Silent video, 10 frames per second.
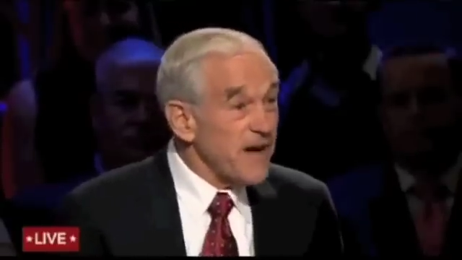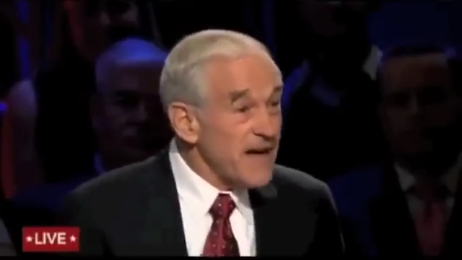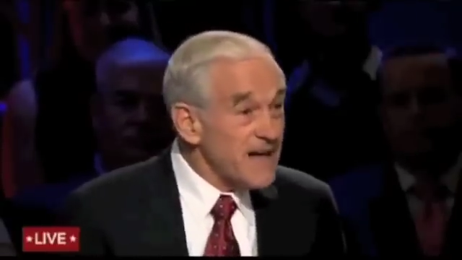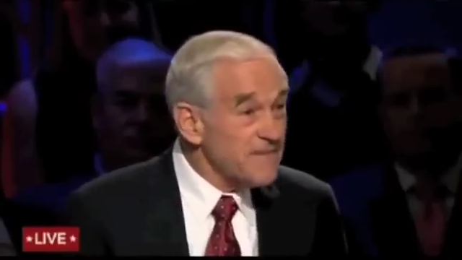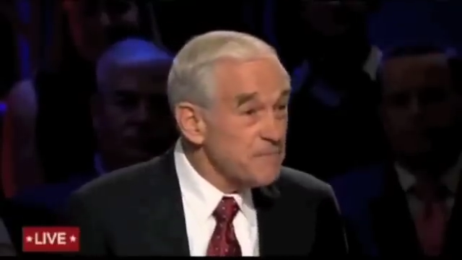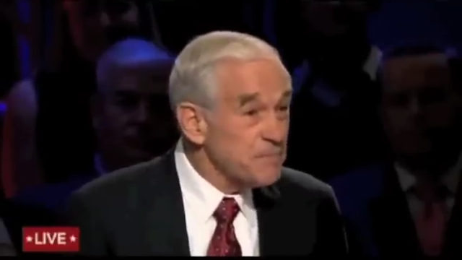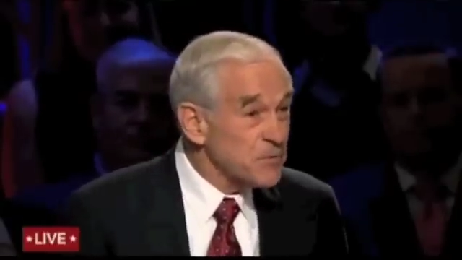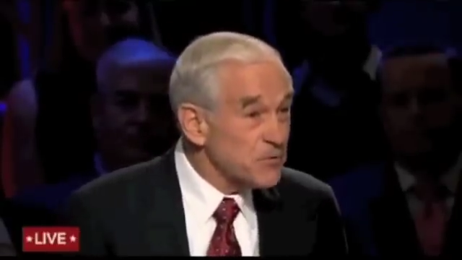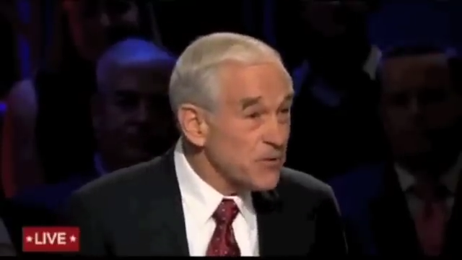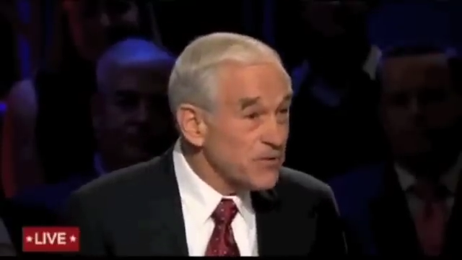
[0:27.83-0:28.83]
$5
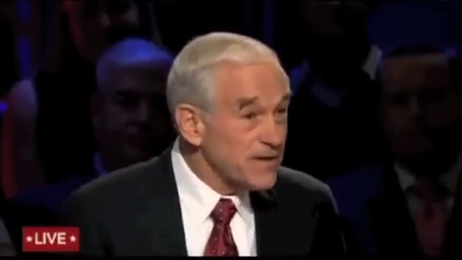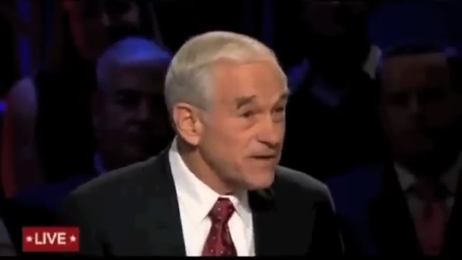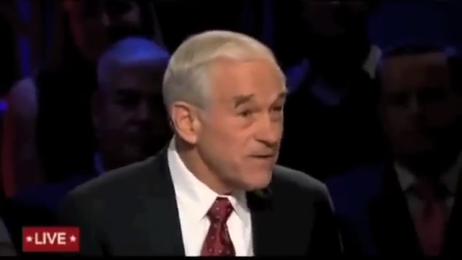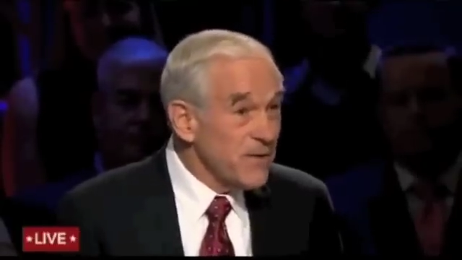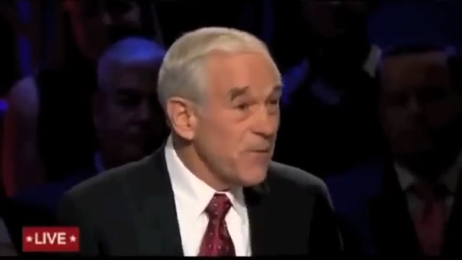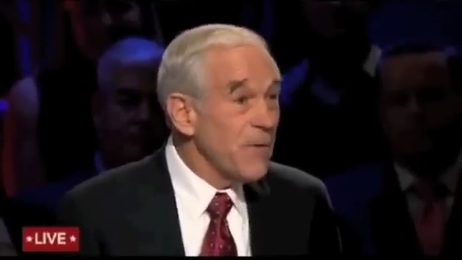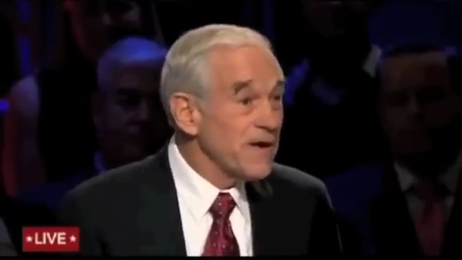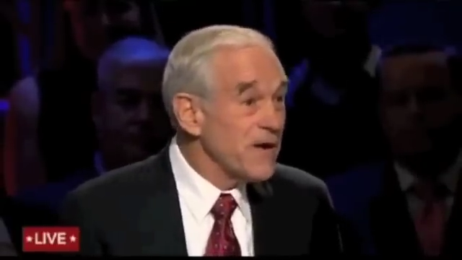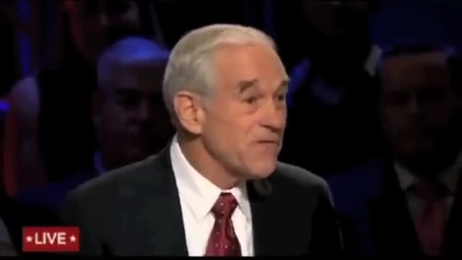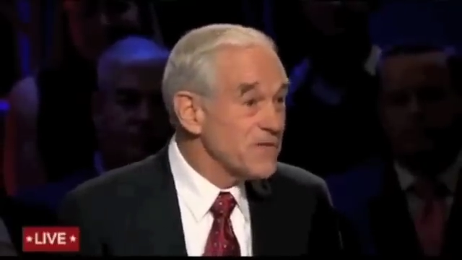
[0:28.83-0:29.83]
trillion
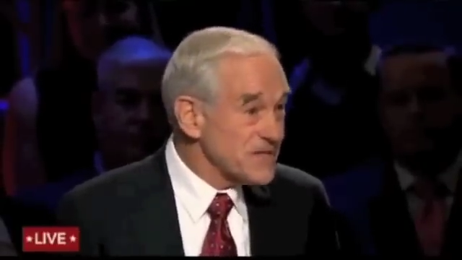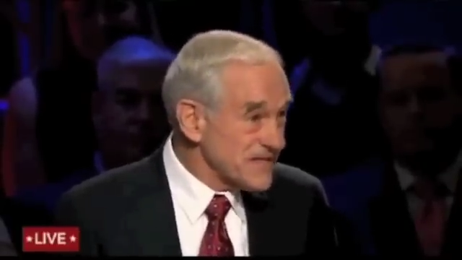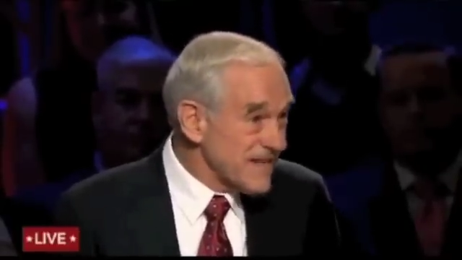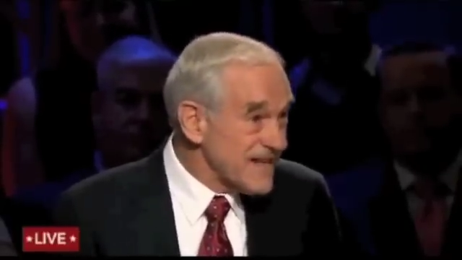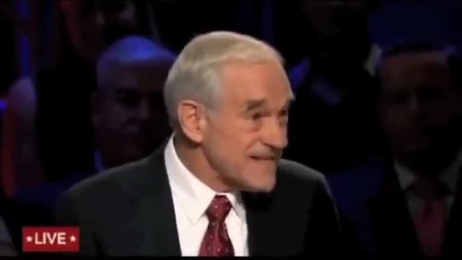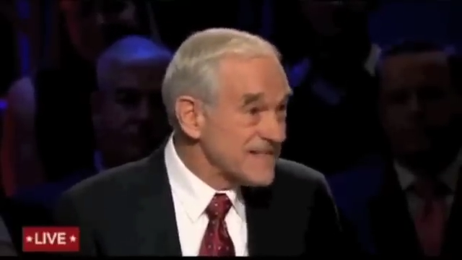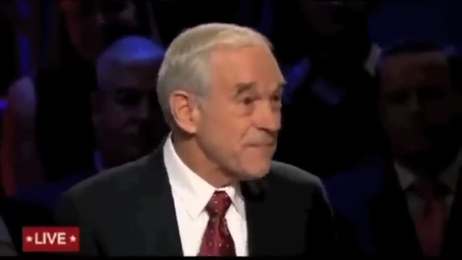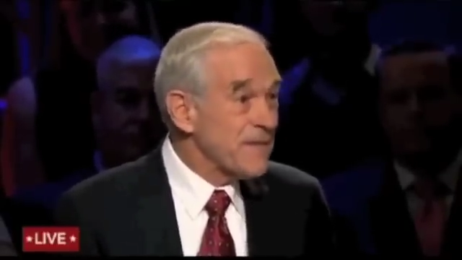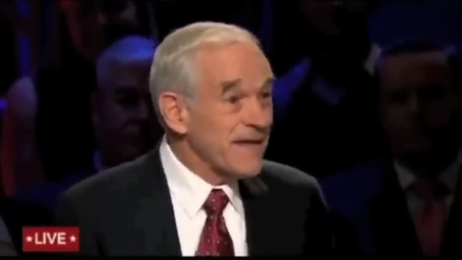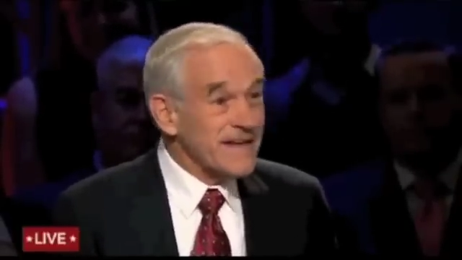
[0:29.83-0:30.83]
went overseas
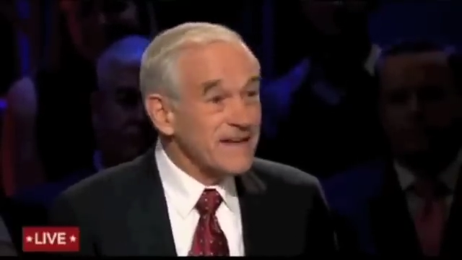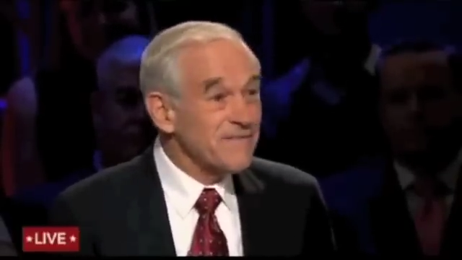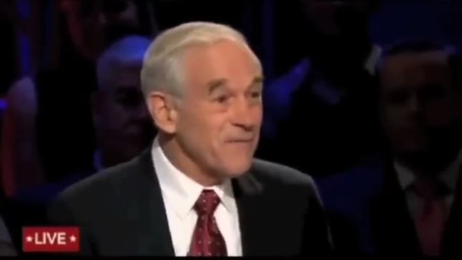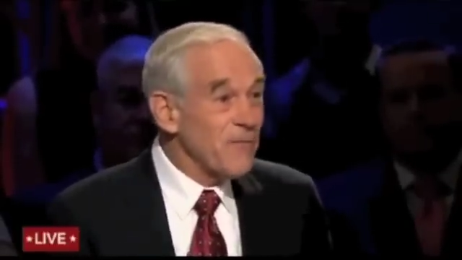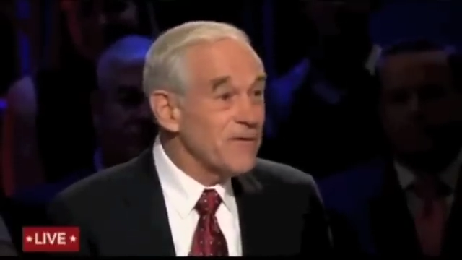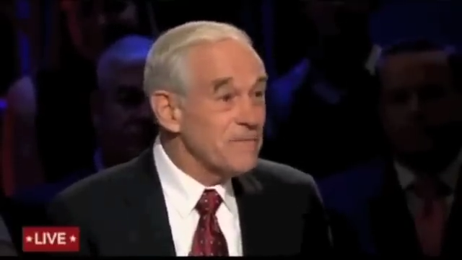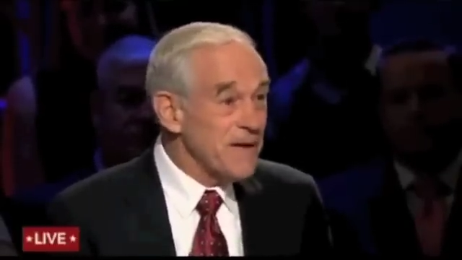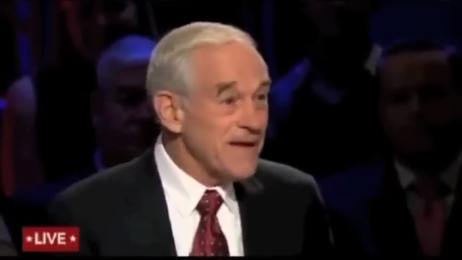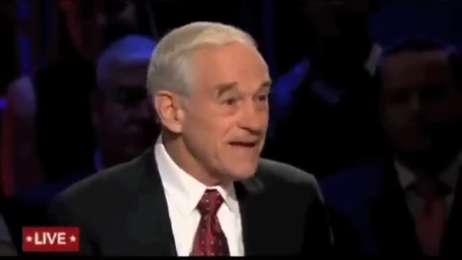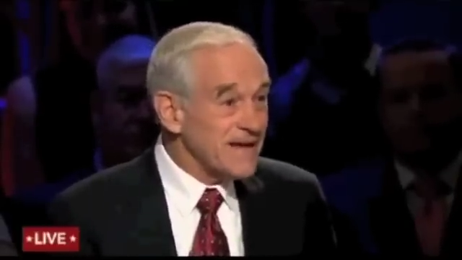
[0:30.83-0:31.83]
to bail out
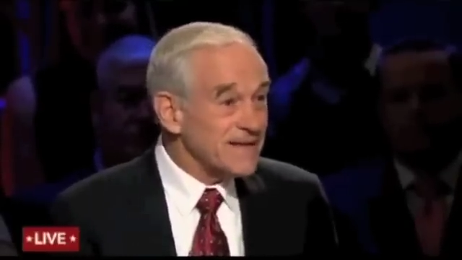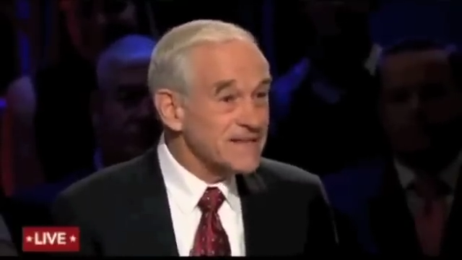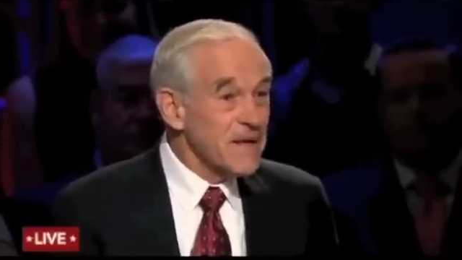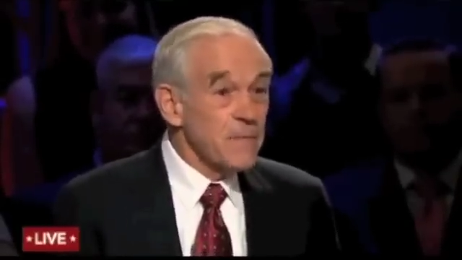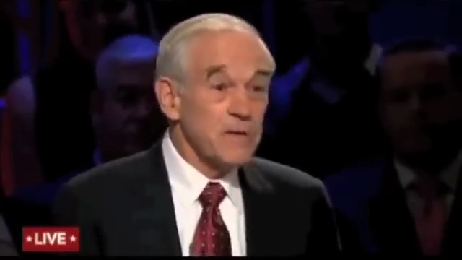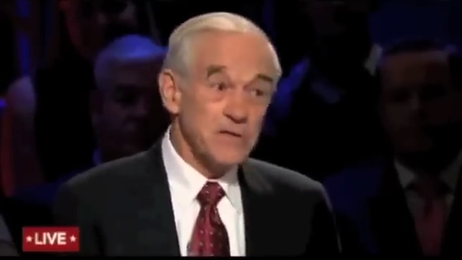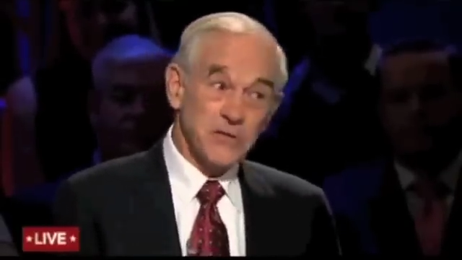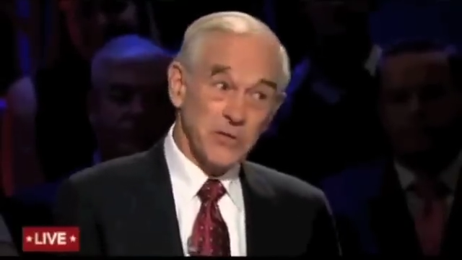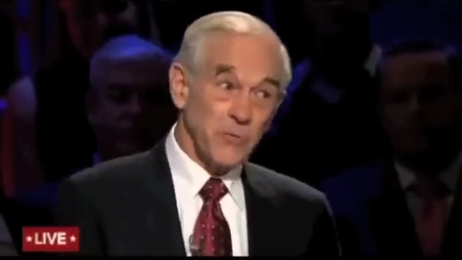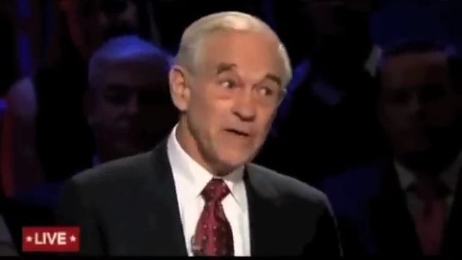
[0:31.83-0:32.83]
foreign banks.
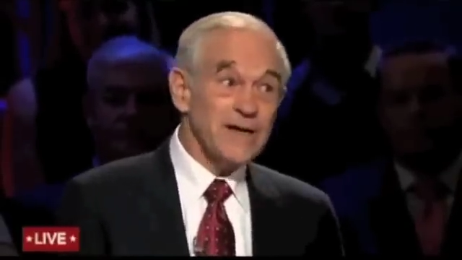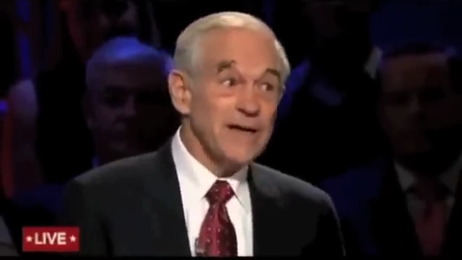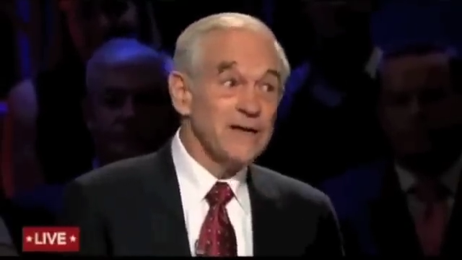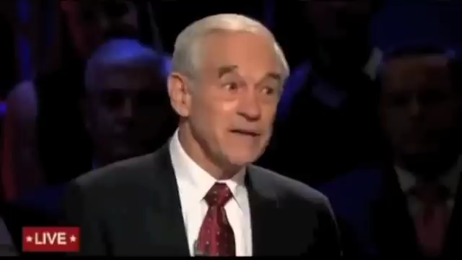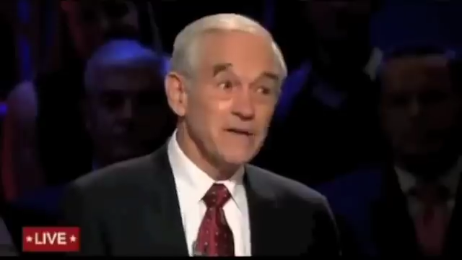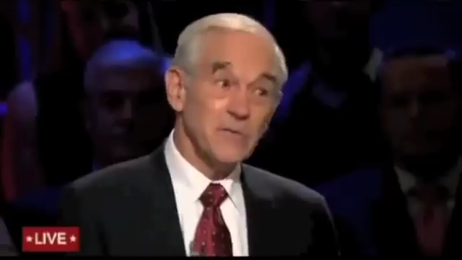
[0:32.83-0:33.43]
But you know what?